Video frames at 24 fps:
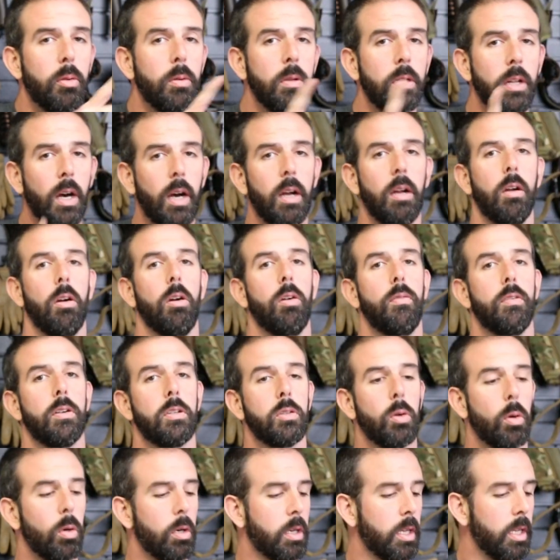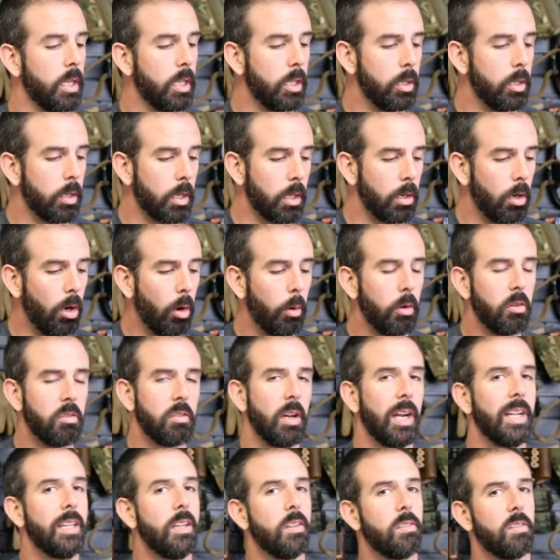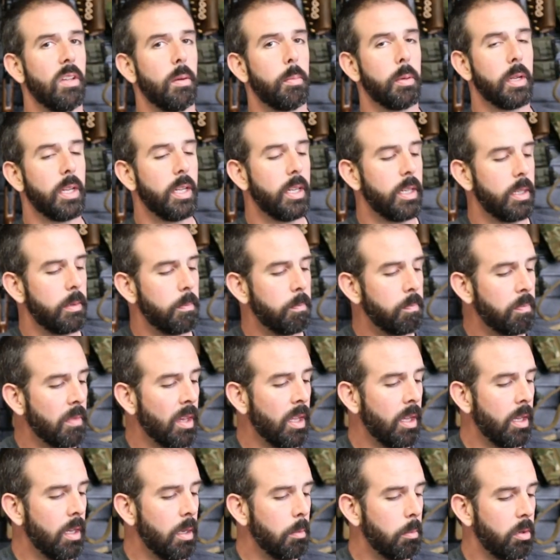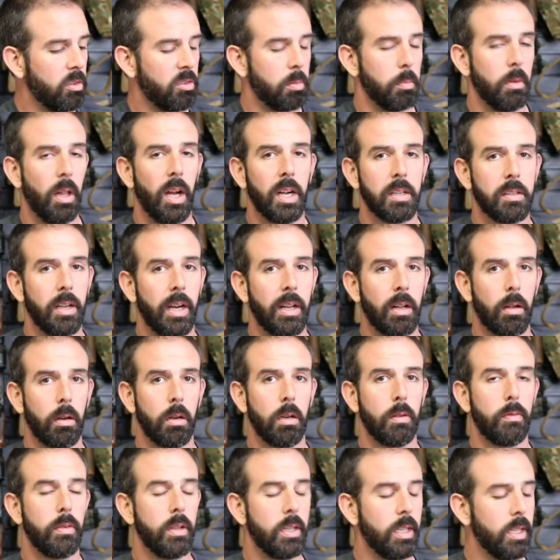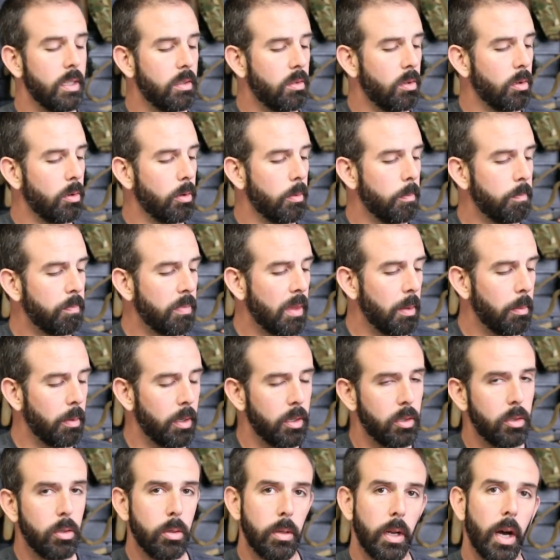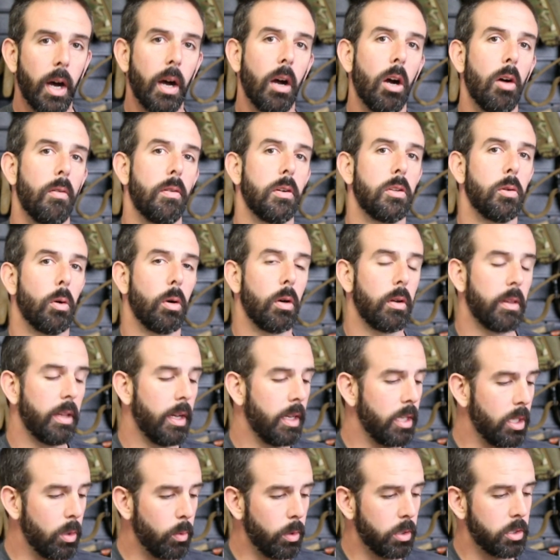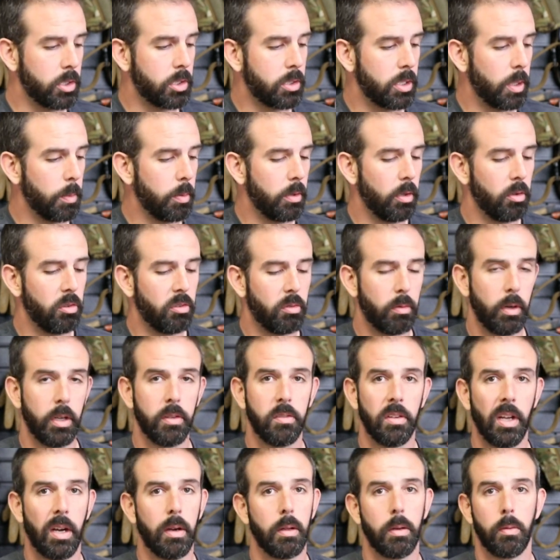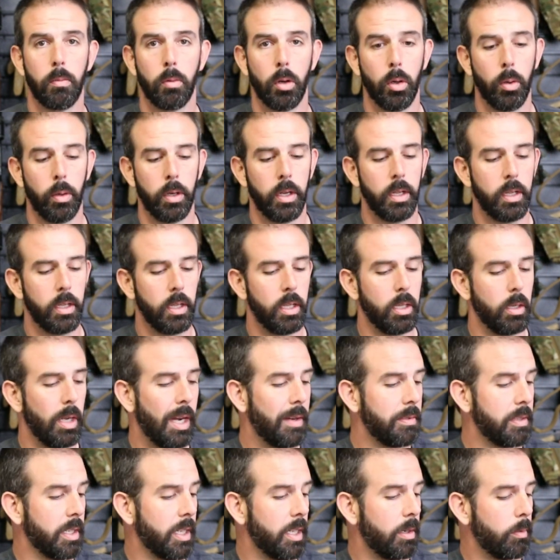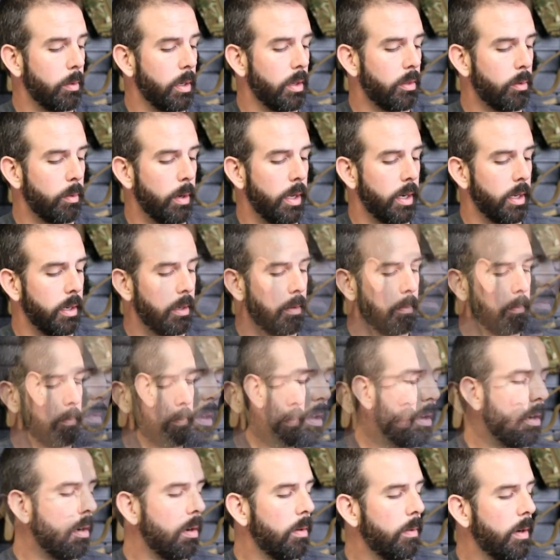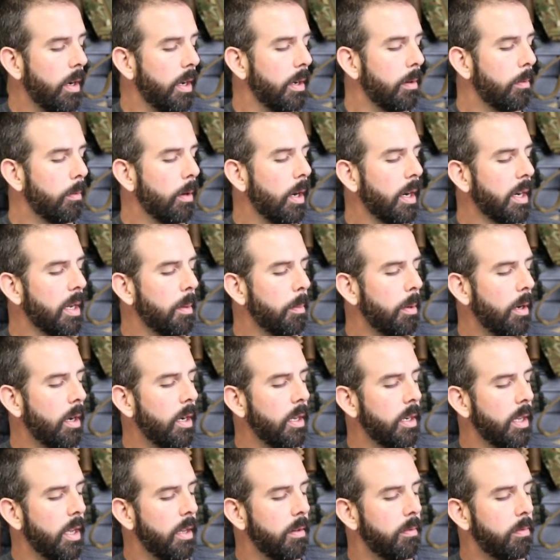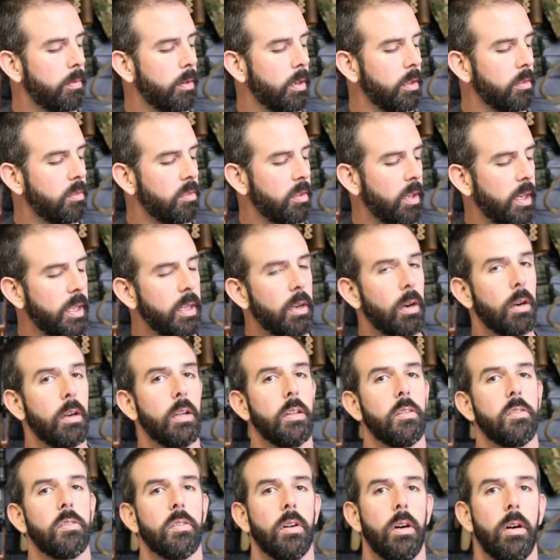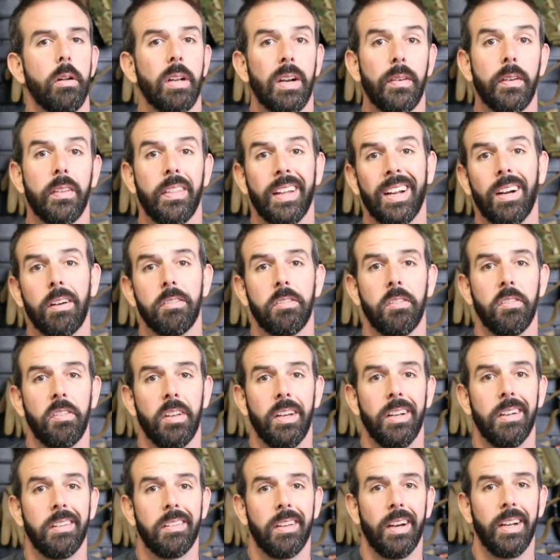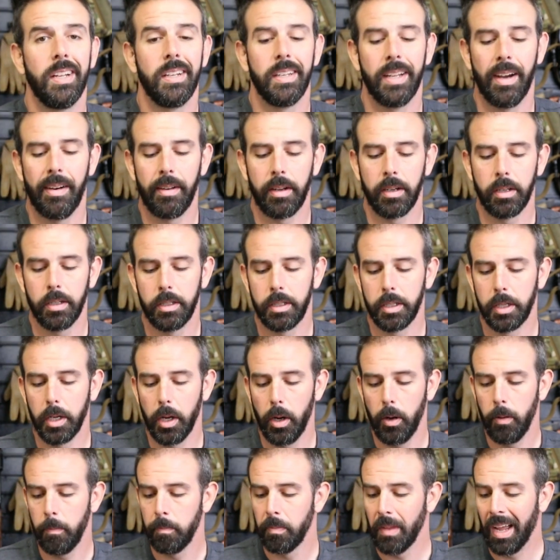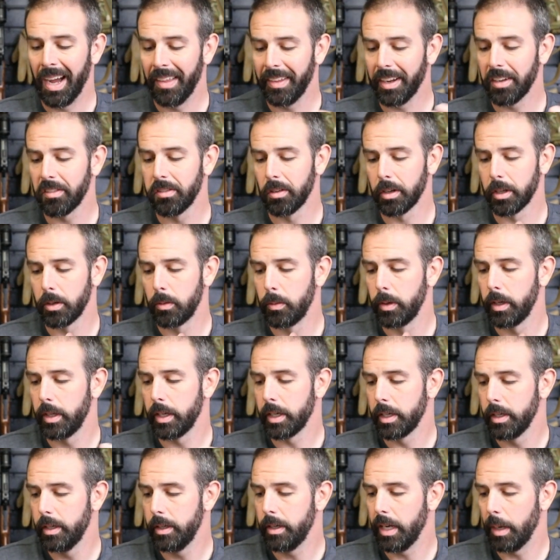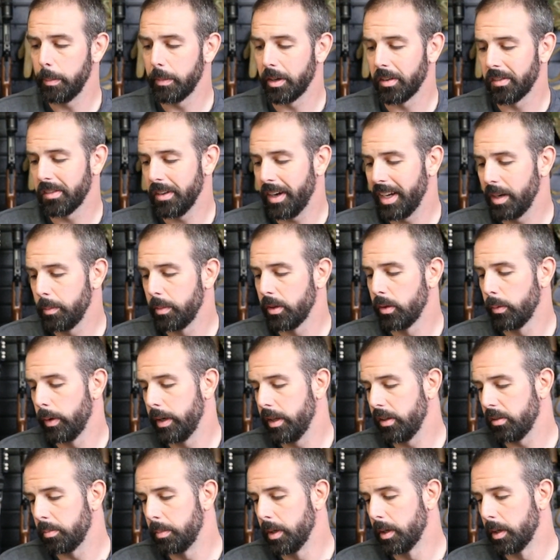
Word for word: do not over torque it. You can always tighten this up again. Put some Loctite on it if you need to, but do not over torque that. You will strip those threads out and ruin it, and you have to get it rethreaded. All right, rocket pod and front sight are installed. Everything else is in and tightened down and good to go. I think it's looking really good. I'm excited with the way this